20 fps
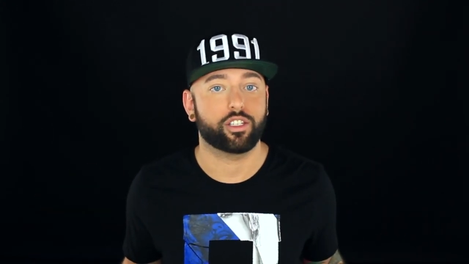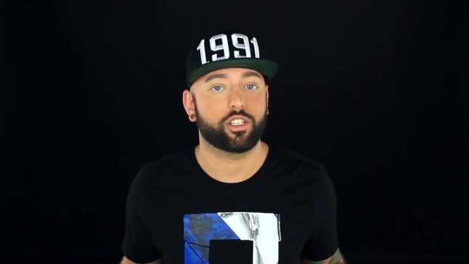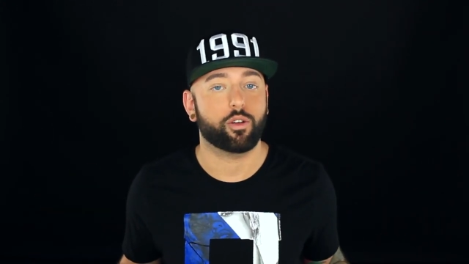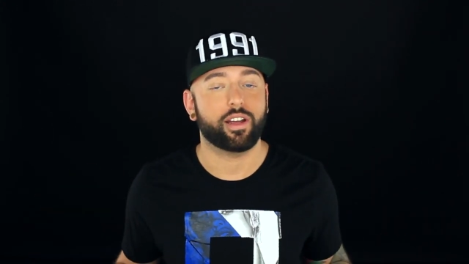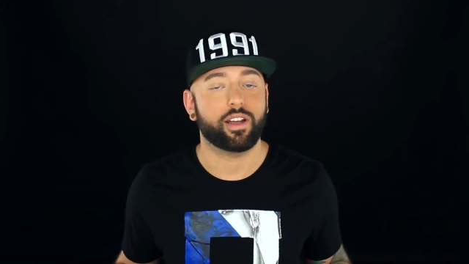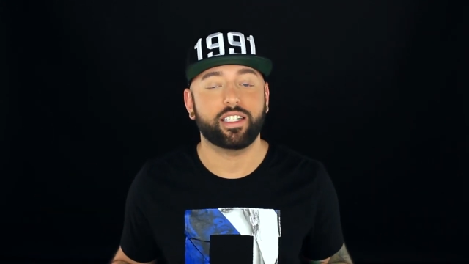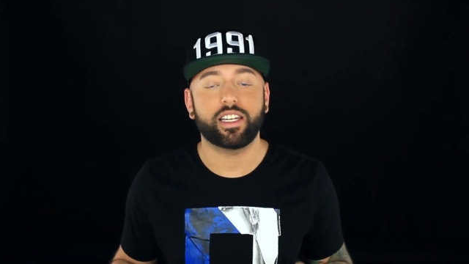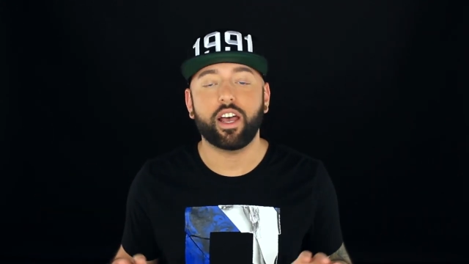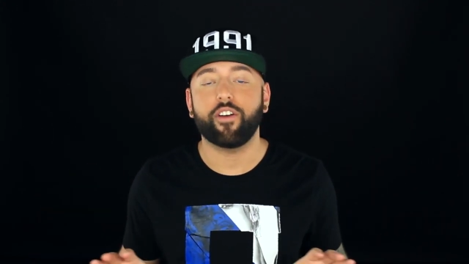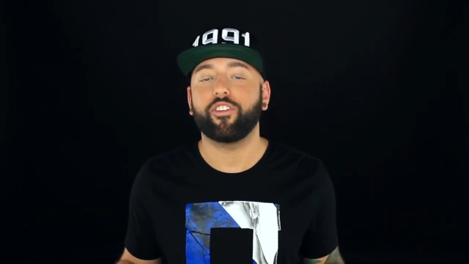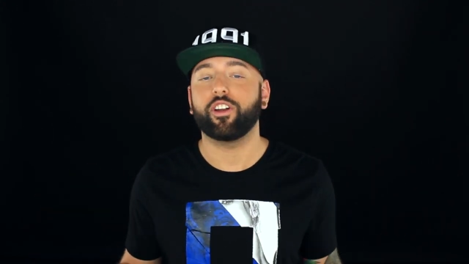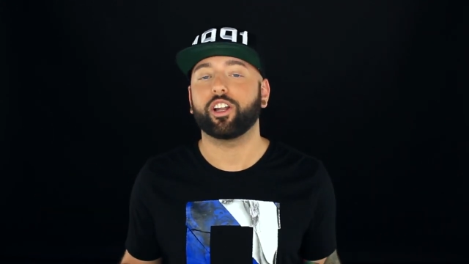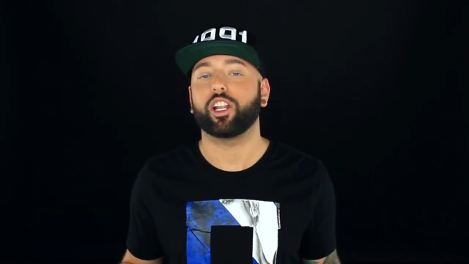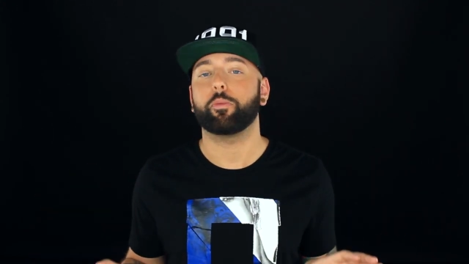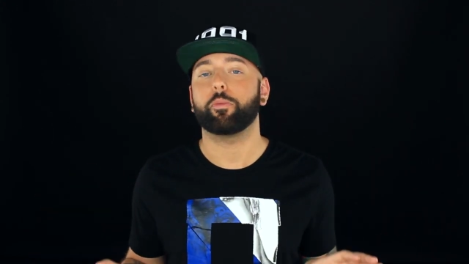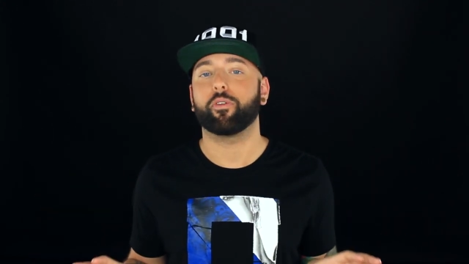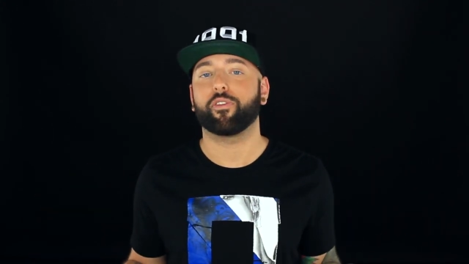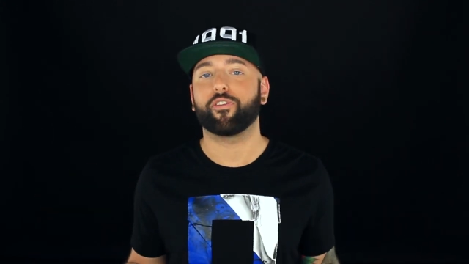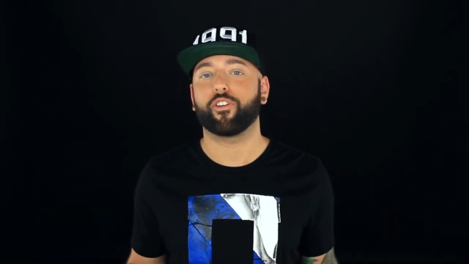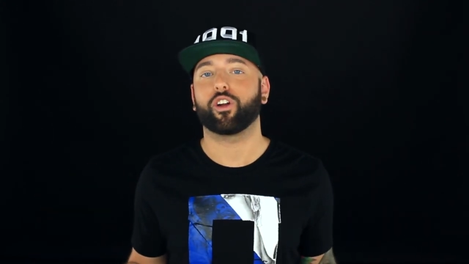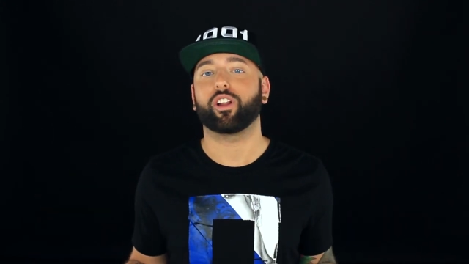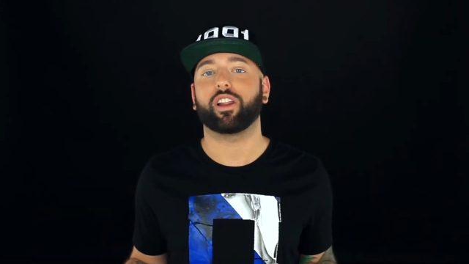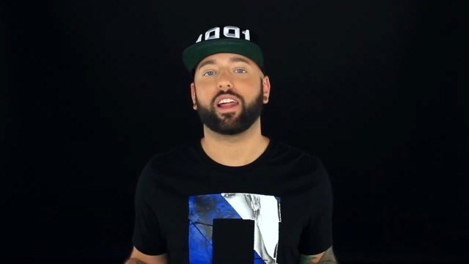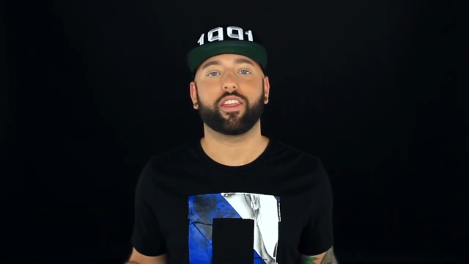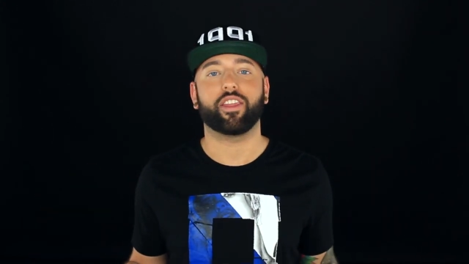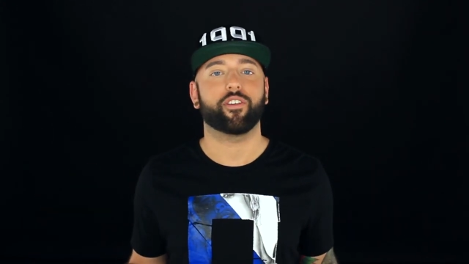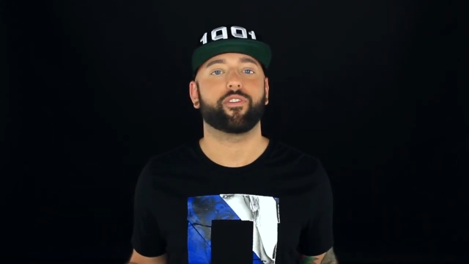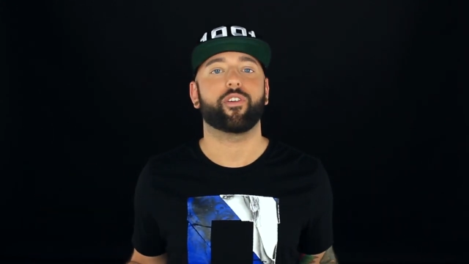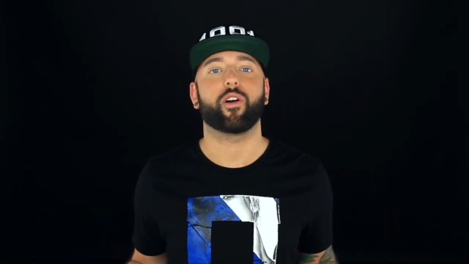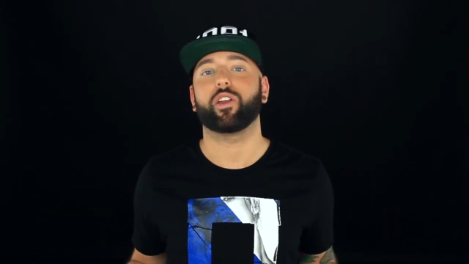So I definitely prefer to
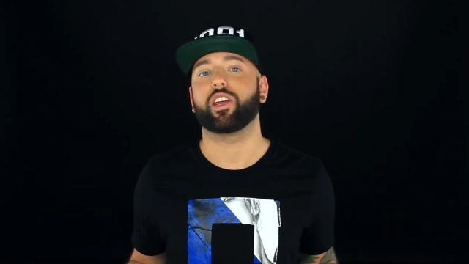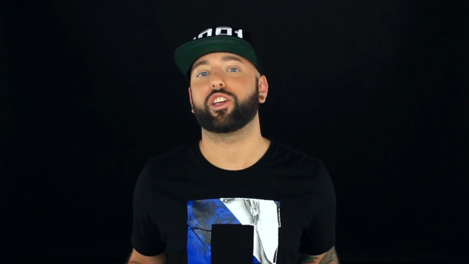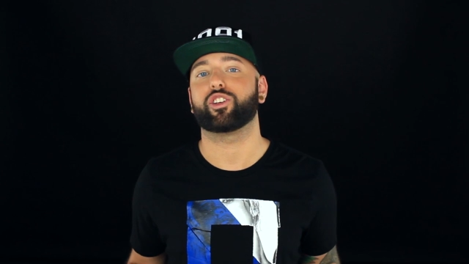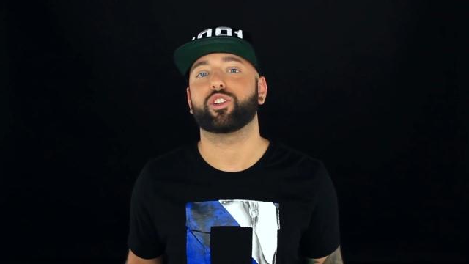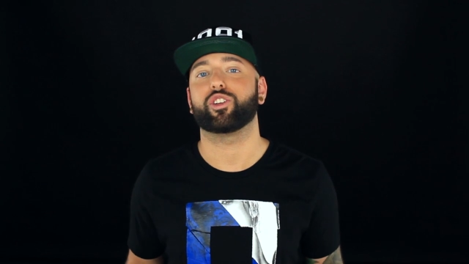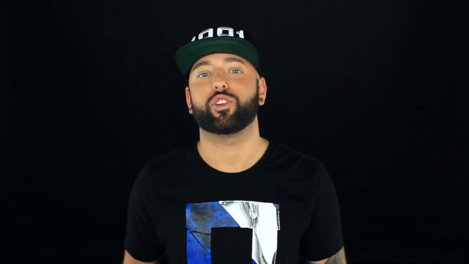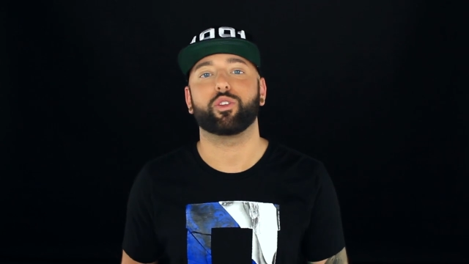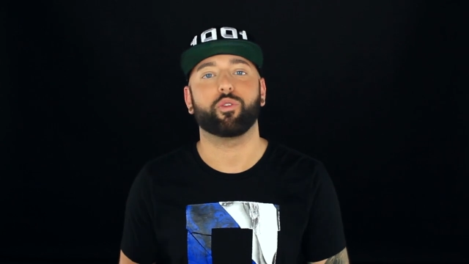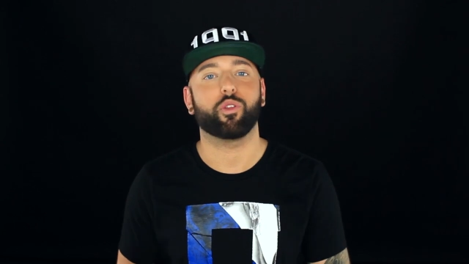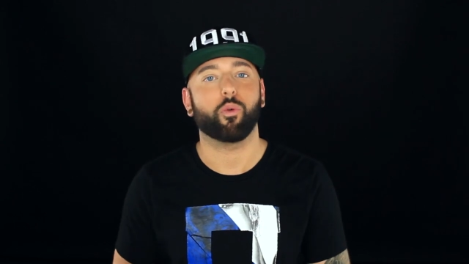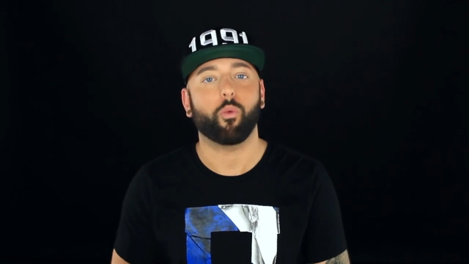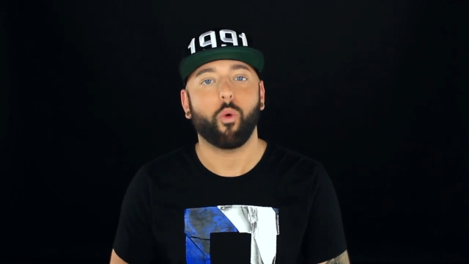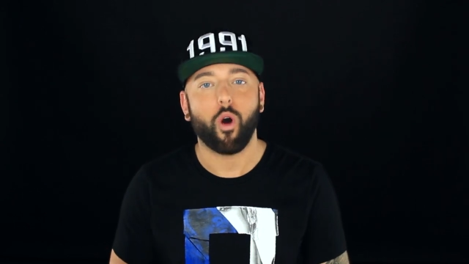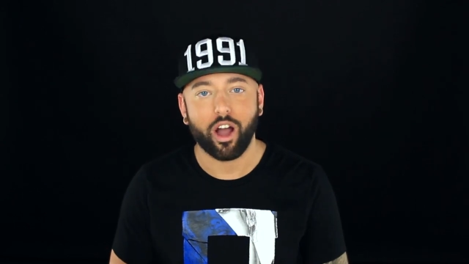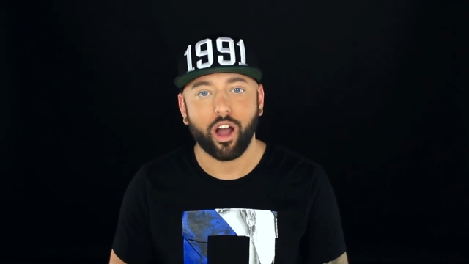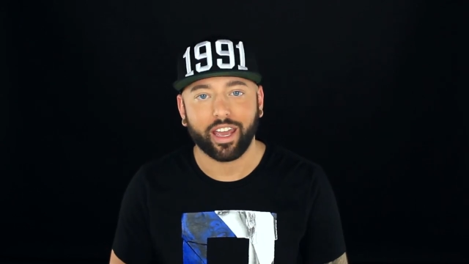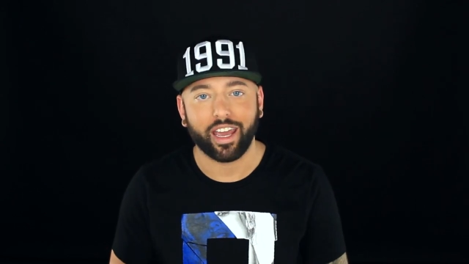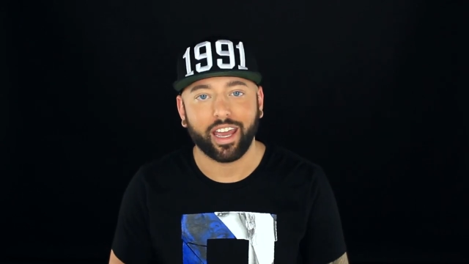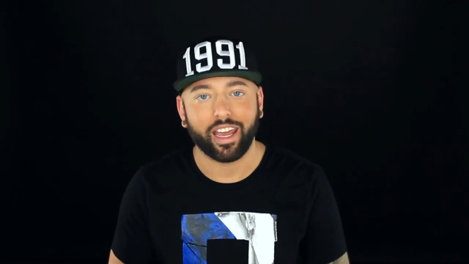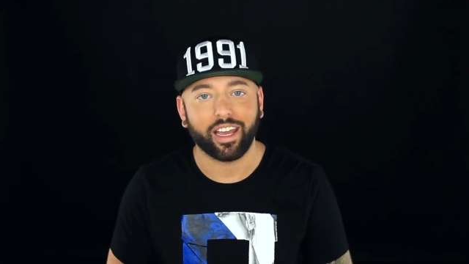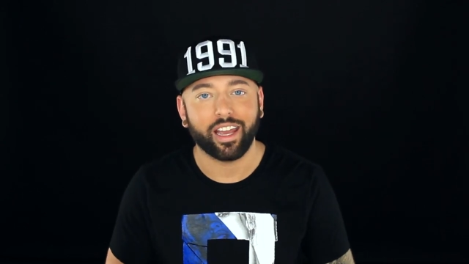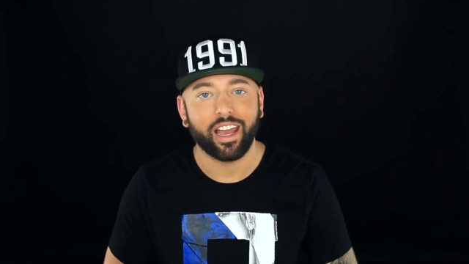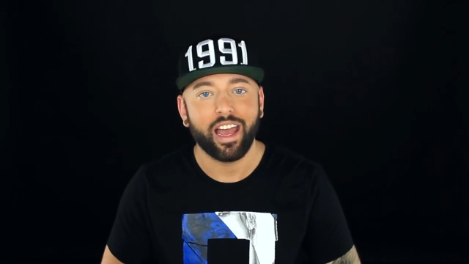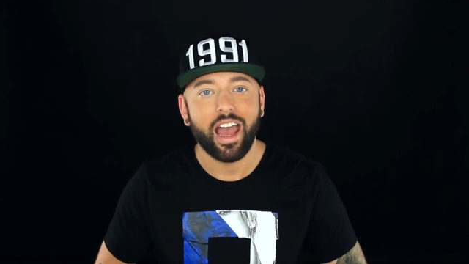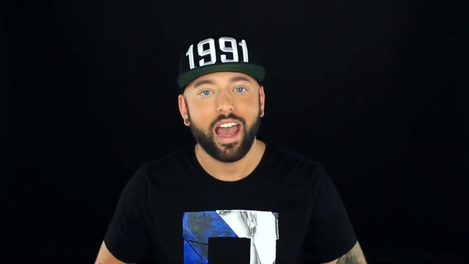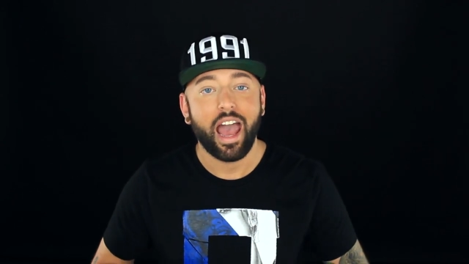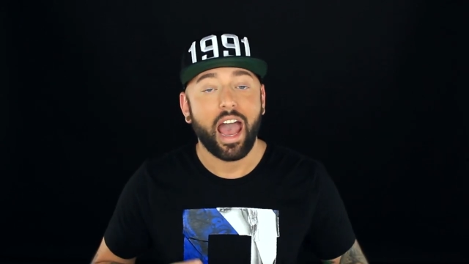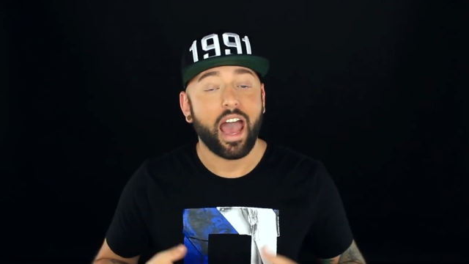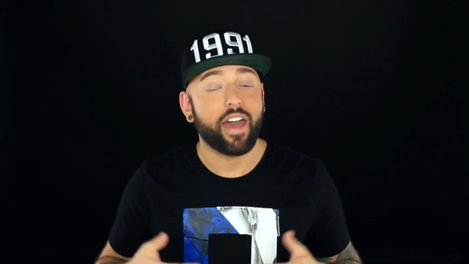let the foundation do the walking.